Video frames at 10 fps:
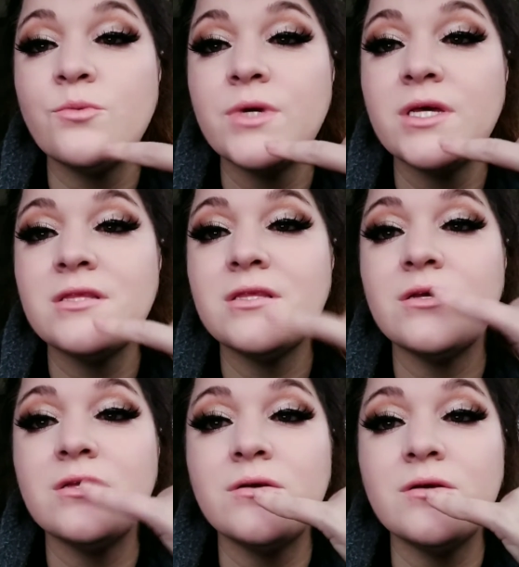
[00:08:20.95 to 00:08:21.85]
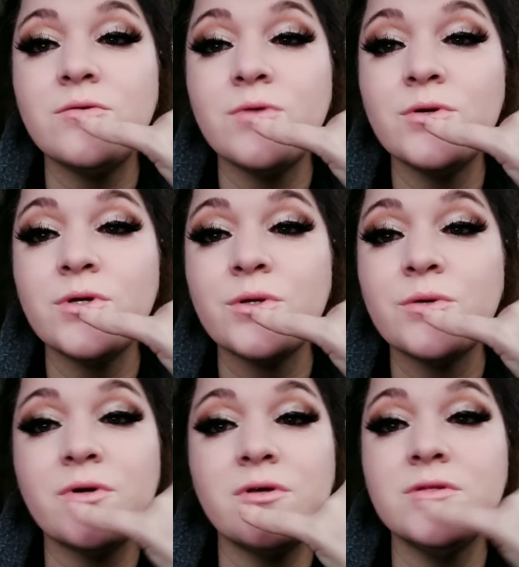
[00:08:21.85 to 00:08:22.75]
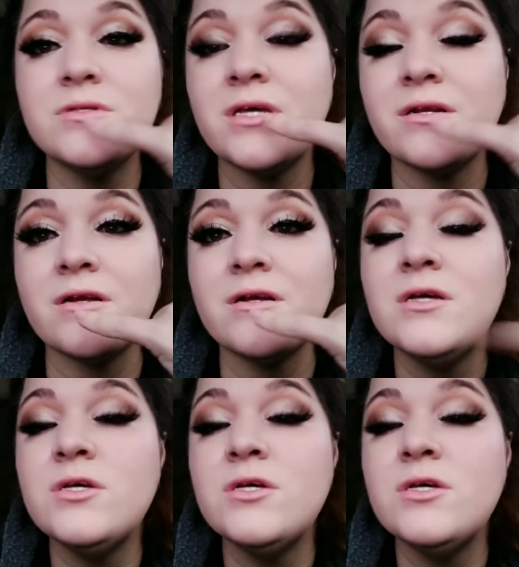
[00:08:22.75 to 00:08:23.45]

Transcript: with Grogu in the center.